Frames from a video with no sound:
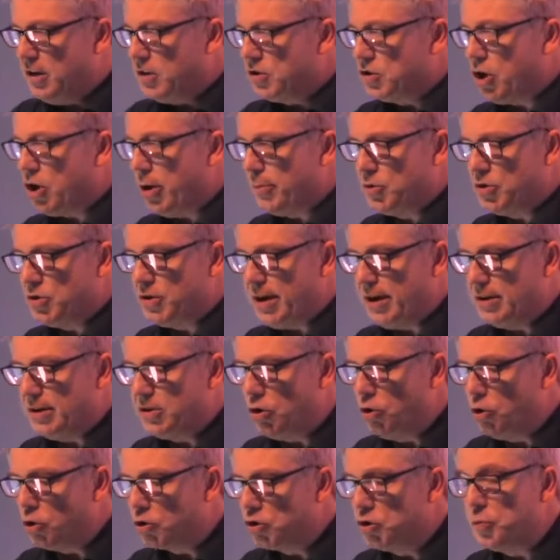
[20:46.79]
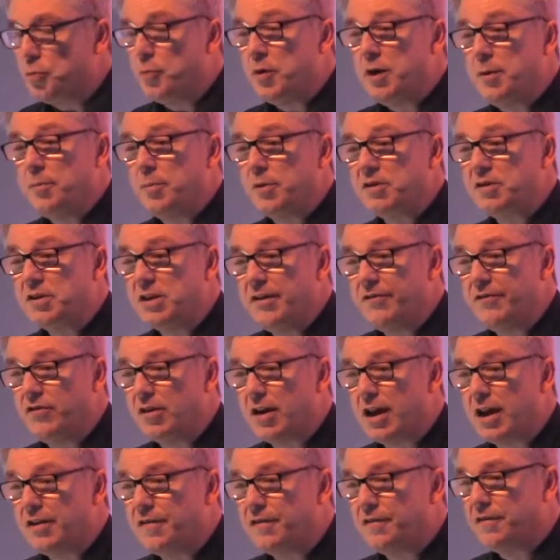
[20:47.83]
stop trying to look to people to give
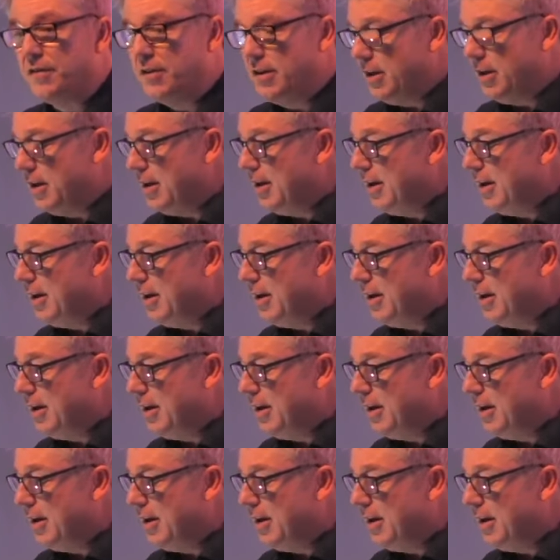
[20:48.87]
you life.